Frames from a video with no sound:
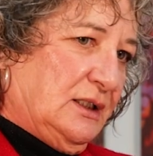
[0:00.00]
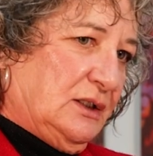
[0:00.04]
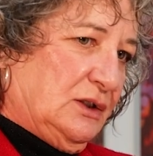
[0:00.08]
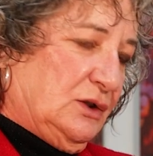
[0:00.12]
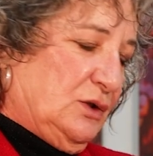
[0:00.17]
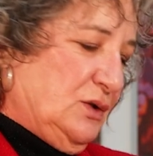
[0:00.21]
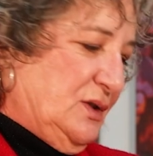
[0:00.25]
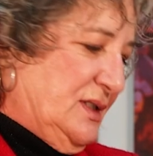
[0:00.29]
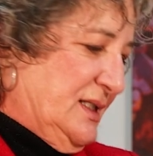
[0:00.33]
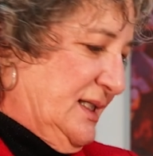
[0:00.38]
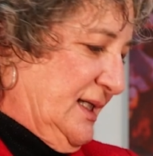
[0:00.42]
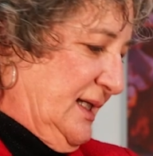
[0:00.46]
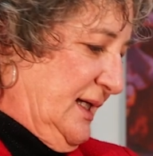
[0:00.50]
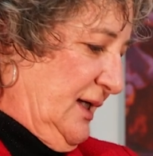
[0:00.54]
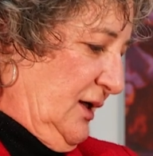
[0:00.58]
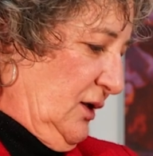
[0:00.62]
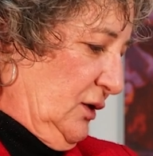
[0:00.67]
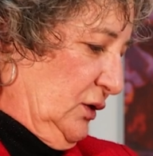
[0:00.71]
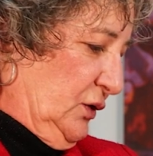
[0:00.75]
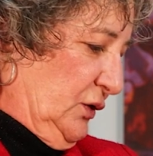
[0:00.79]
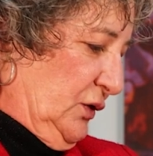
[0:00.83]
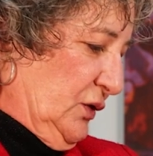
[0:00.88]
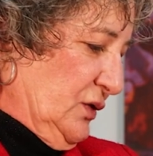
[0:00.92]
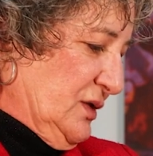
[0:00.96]
Lucy
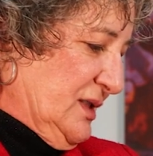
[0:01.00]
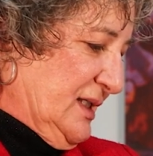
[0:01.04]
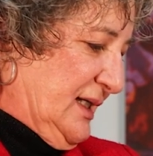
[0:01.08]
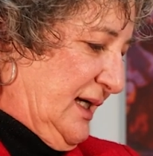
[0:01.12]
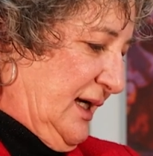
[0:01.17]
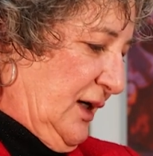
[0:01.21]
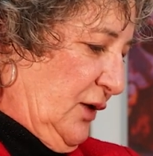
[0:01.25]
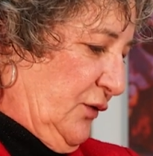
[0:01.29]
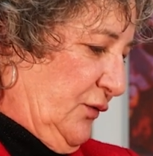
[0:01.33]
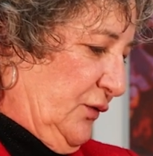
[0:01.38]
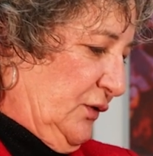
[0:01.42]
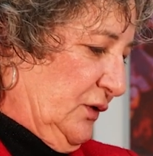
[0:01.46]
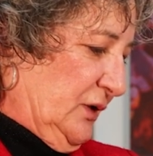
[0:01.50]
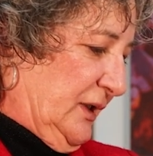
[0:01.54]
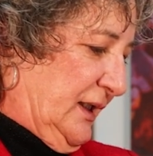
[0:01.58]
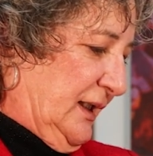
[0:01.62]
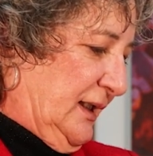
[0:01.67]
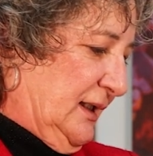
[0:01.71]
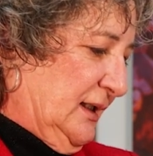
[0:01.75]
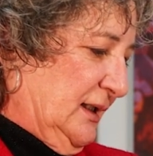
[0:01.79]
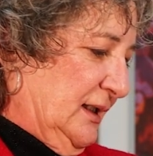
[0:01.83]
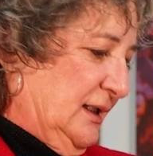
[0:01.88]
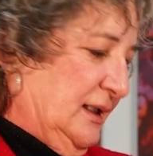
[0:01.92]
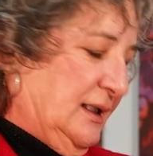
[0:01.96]
held hers
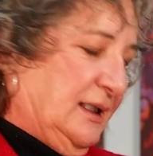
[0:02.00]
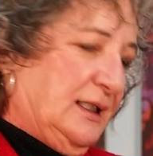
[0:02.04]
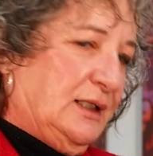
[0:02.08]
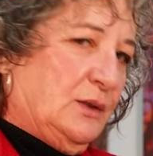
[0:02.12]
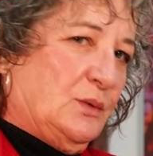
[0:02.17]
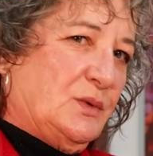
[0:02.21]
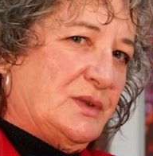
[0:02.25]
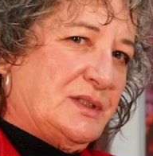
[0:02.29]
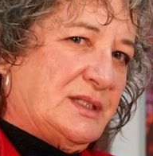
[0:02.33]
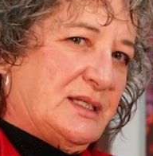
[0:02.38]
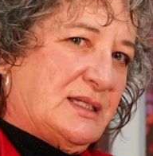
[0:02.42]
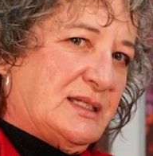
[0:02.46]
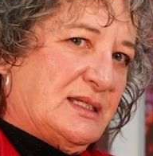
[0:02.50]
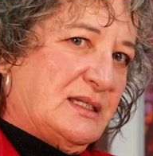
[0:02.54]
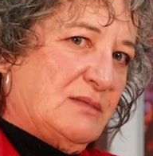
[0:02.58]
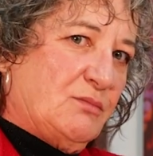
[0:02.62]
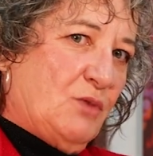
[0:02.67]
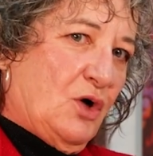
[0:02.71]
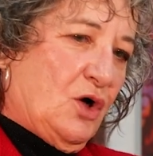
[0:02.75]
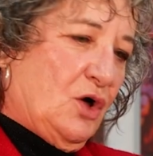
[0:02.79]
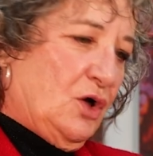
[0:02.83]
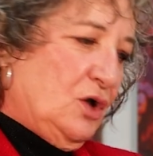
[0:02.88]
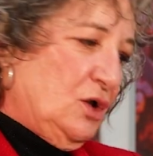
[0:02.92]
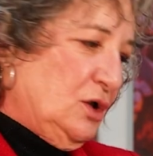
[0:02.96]
carefully. It was a
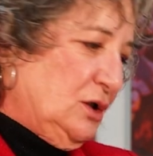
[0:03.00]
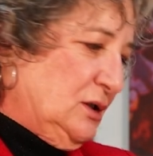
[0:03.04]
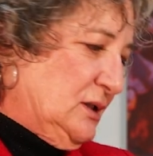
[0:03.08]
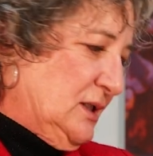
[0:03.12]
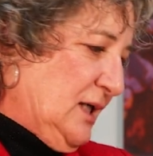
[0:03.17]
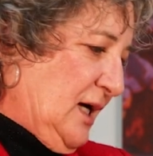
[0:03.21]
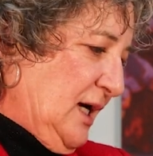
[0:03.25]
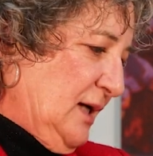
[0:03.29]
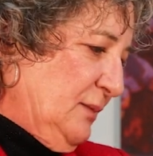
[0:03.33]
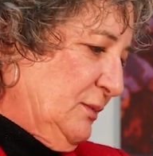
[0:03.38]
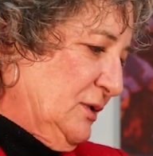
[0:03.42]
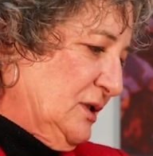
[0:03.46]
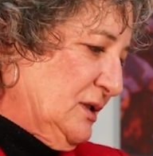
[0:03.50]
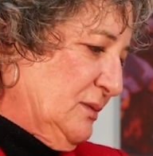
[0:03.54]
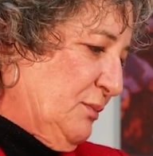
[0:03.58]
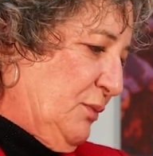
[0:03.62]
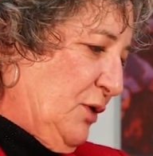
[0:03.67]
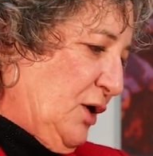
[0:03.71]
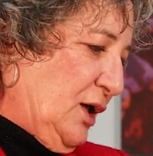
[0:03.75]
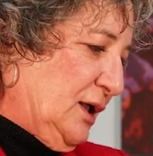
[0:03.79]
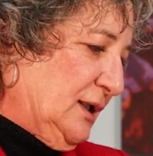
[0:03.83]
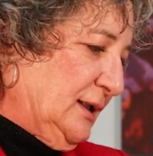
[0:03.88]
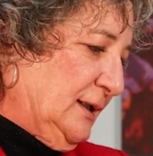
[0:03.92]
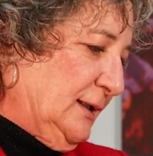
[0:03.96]
small diamond
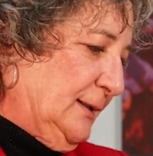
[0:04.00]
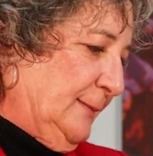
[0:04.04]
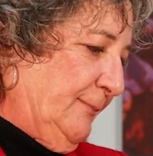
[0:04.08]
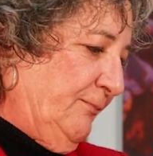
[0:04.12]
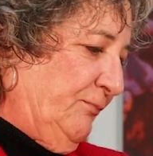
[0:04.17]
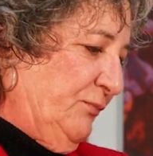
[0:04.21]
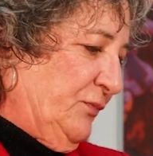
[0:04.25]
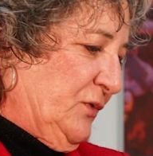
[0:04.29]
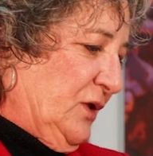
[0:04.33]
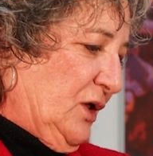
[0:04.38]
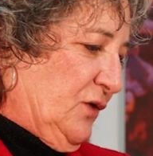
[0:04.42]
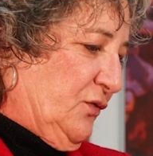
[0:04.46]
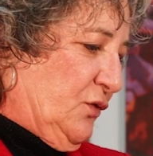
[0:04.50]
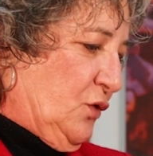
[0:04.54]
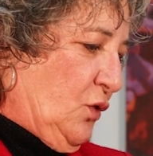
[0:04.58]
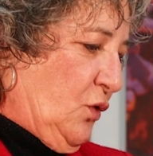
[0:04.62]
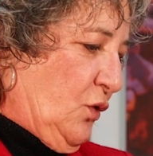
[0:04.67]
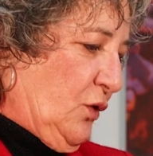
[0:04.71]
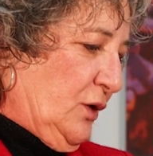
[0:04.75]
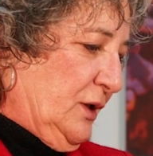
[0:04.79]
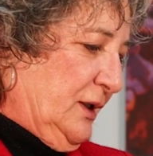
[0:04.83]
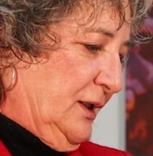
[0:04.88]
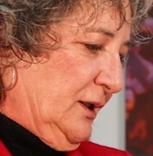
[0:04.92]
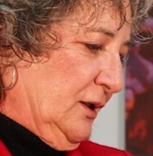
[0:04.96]
bottle of
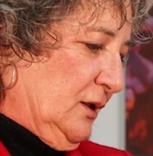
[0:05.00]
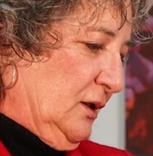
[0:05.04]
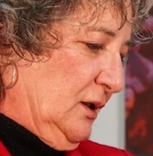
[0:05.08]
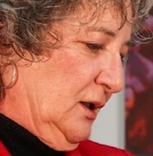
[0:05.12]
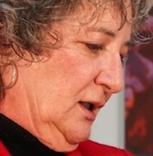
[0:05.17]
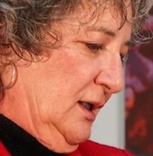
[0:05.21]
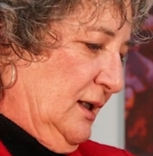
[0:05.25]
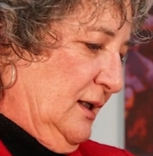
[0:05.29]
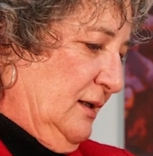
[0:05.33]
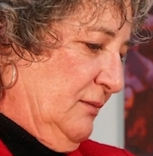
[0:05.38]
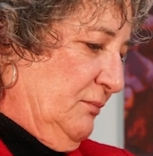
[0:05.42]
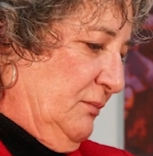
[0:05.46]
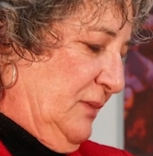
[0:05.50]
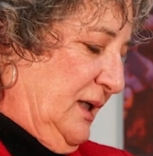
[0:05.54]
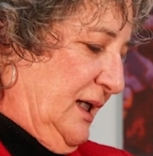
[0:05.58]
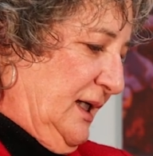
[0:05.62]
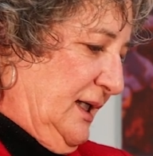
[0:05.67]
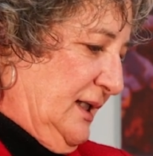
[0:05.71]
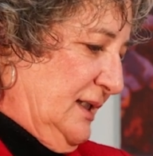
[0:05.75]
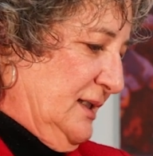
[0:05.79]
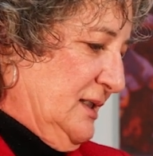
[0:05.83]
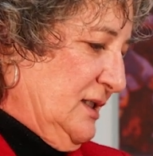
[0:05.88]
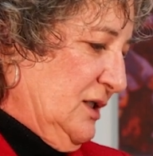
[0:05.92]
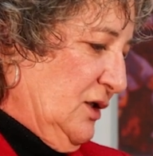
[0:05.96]
cordial
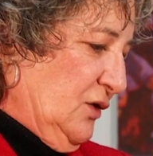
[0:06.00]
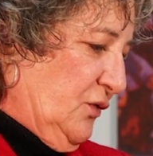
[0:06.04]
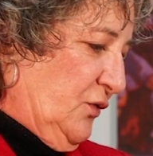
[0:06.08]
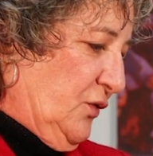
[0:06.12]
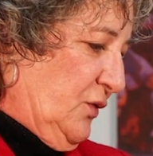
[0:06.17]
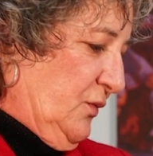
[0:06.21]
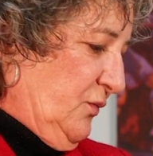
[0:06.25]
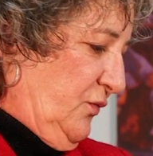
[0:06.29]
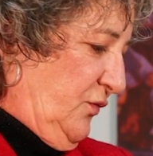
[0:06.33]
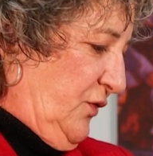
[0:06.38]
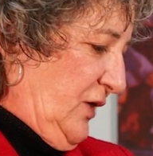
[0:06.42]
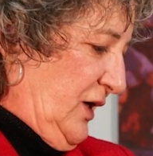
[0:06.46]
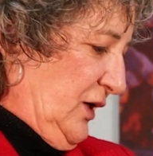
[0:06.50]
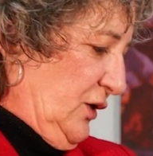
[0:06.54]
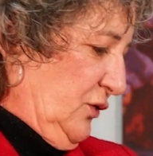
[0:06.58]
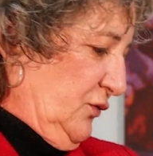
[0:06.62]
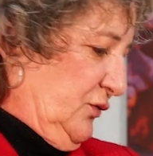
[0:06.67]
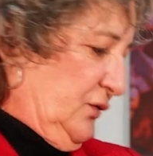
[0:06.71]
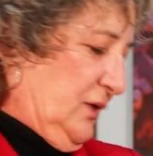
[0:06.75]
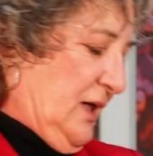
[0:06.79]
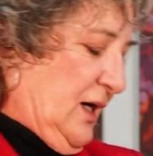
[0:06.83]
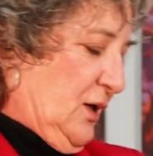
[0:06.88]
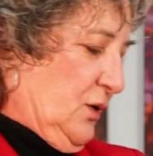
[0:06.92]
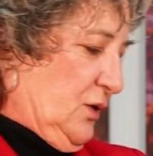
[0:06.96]
made from fire
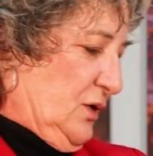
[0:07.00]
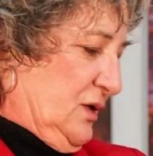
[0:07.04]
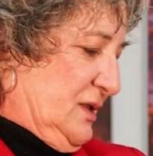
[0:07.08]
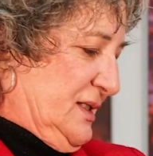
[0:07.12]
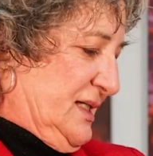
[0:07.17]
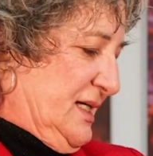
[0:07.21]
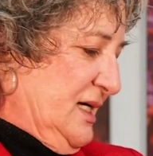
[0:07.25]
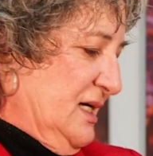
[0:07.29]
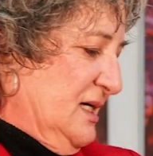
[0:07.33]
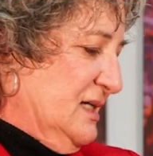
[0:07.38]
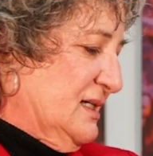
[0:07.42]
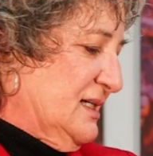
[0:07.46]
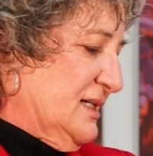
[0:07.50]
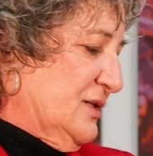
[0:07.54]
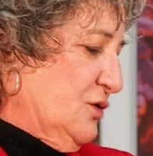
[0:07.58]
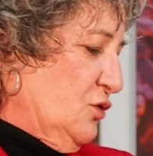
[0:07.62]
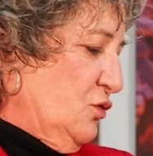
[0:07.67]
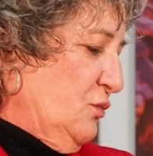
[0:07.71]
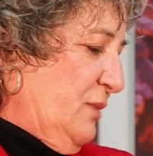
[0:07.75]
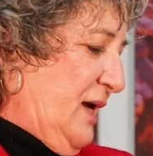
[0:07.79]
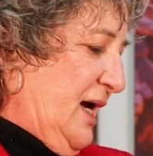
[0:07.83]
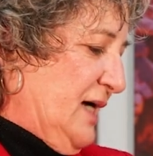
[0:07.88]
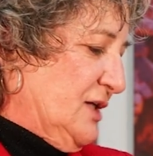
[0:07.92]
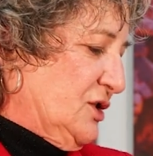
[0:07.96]
flowers,
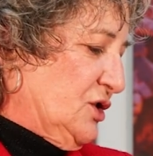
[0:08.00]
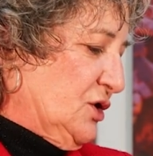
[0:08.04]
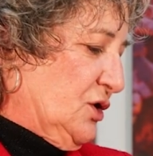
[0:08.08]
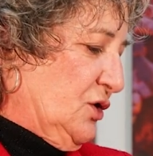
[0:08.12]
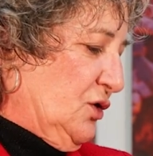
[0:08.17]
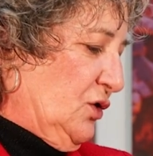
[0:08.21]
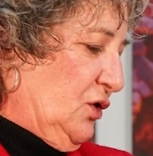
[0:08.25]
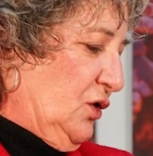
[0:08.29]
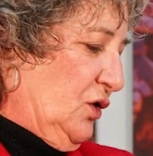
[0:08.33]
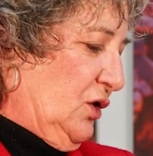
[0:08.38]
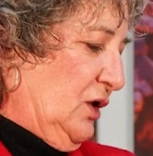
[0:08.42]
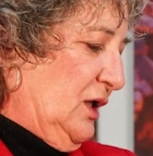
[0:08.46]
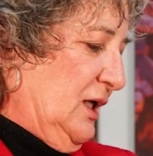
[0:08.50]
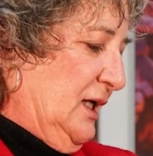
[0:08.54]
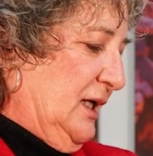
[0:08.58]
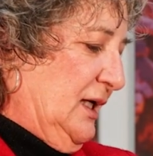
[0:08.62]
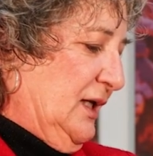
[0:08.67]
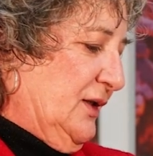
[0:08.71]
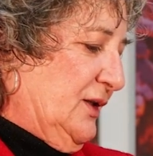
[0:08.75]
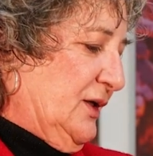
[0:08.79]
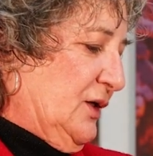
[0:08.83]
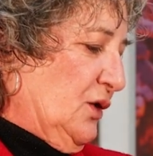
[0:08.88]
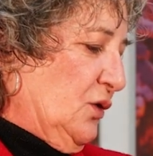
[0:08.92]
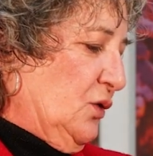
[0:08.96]
so magical
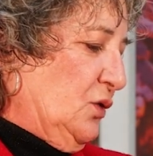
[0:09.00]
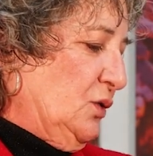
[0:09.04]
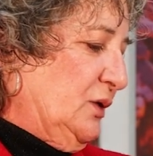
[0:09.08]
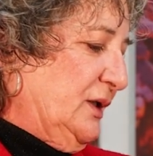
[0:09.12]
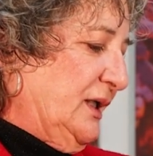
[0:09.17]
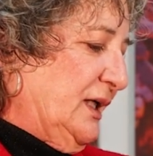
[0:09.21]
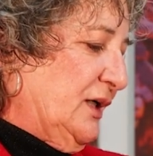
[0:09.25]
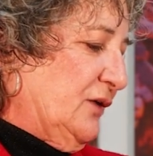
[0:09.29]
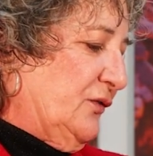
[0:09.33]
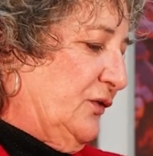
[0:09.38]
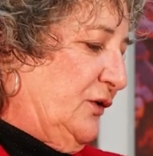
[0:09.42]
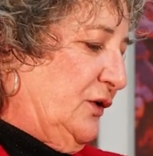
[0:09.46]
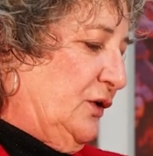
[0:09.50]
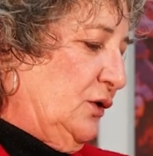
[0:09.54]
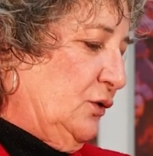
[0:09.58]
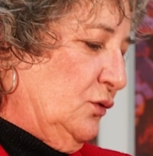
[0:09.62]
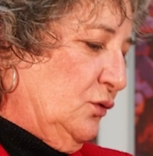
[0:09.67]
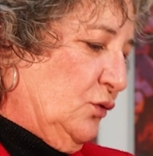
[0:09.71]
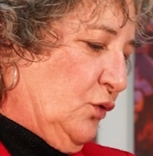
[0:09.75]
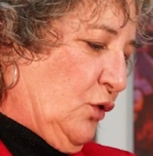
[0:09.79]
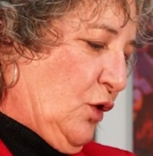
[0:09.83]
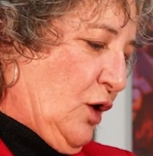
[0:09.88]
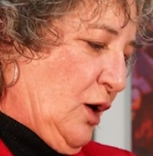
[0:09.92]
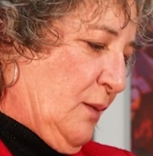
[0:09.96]
that only a
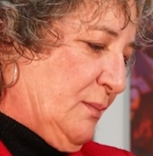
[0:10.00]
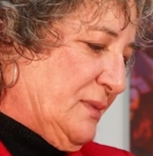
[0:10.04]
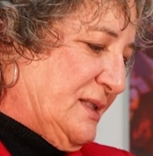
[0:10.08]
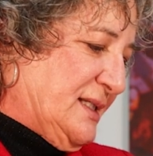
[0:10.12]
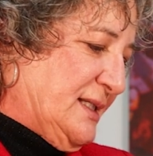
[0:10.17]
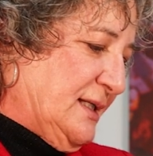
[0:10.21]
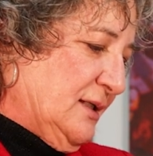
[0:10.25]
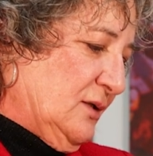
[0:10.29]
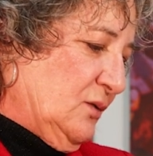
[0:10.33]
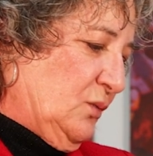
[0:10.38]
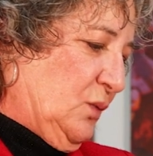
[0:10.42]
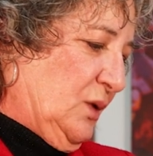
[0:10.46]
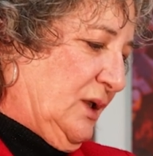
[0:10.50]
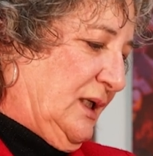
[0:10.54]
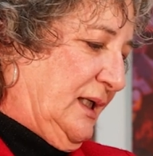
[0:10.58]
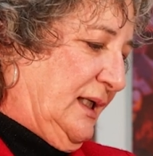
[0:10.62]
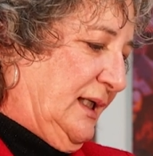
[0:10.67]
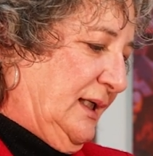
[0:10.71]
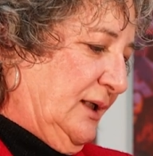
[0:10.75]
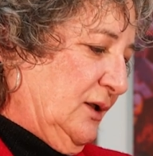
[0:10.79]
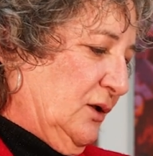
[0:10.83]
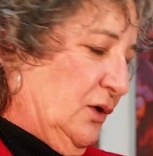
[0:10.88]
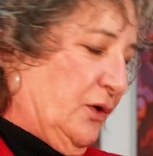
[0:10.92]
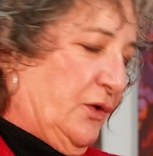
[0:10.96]
few drops would
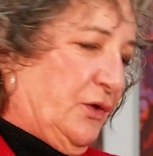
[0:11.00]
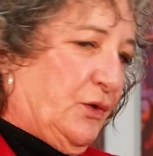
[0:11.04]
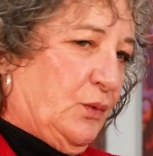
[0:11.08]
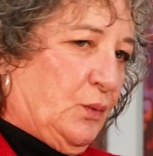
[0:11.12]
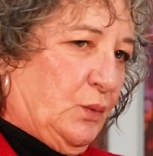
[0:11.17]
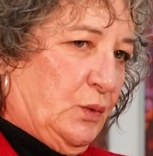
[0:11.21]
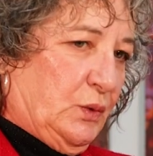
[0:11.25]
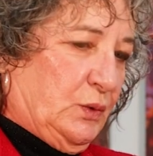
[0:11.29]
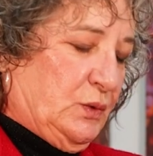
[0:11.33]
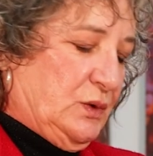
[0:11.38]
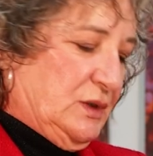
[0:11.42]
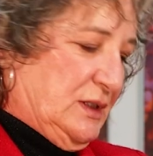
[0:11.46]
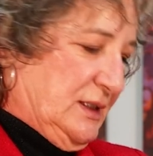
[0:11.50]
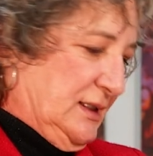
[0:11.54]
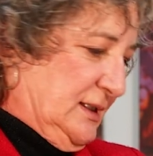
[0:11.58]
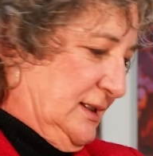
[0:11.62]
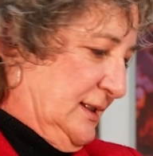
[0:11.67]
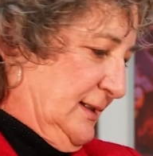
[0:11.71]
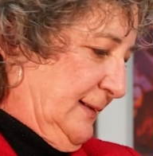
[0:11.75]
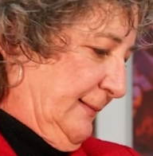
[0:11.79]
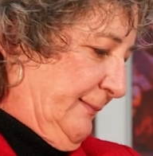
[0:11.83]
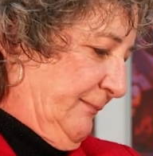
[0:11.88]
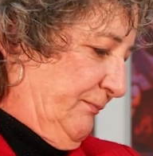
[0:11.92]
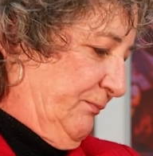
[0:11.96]
heal the
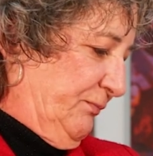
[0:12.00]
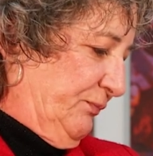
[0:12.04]
wounded.